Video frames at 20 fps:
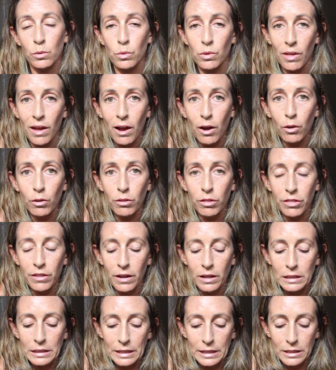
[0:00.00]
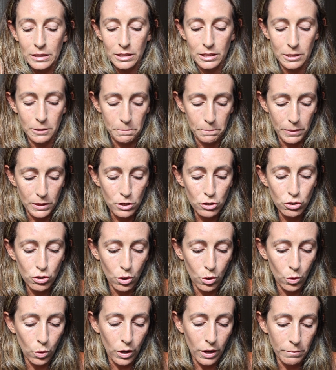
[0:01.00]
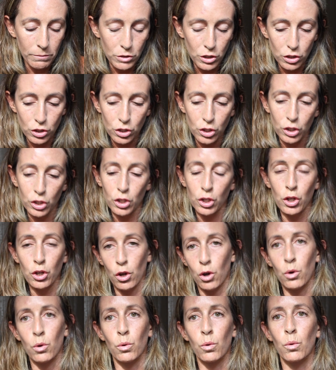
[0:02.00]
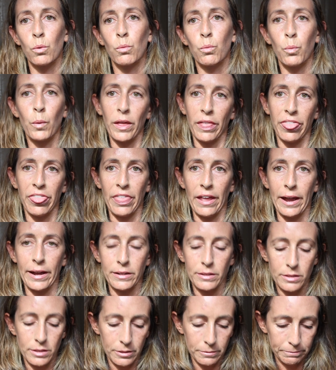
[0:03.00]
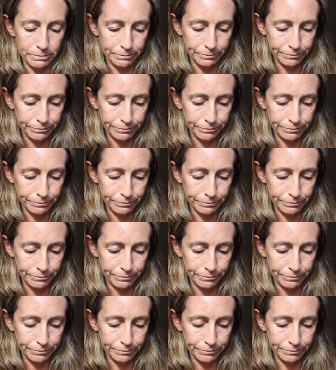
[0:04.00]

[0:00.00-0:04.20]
without phthalates, so I'm just gonna go with that.